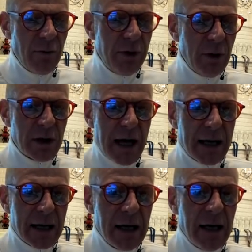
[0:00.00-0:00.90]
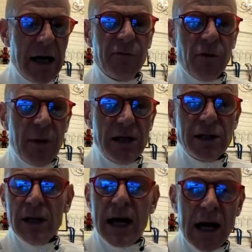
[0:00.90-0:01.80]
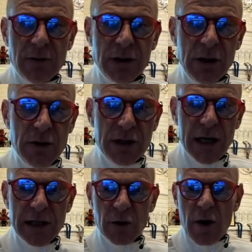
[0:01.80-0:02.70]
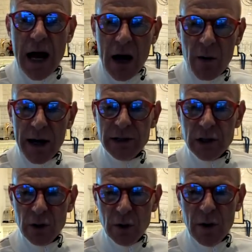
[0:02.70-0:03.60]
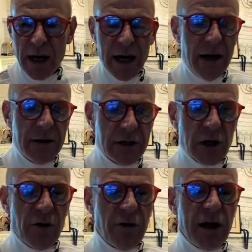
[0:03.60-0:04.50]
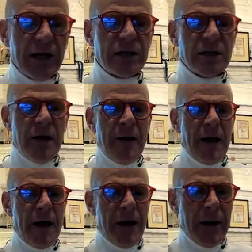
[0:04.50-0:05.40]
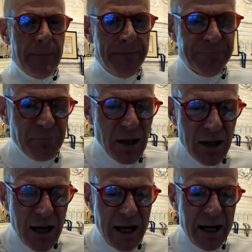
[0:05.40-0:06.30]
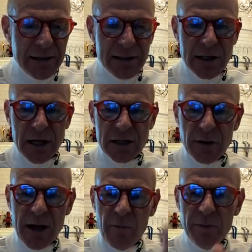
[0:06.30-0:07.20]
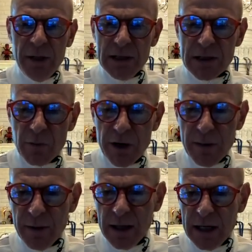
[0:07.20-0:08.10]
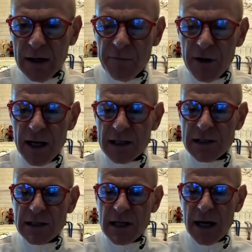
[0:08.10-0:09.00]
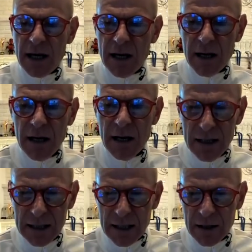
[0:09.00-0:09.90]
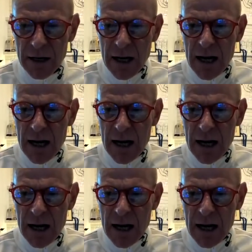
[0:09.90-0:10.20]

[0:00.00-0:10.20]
would like information, how to use it, or how I do certain things. So that will be somewhere in the beginning of the next year.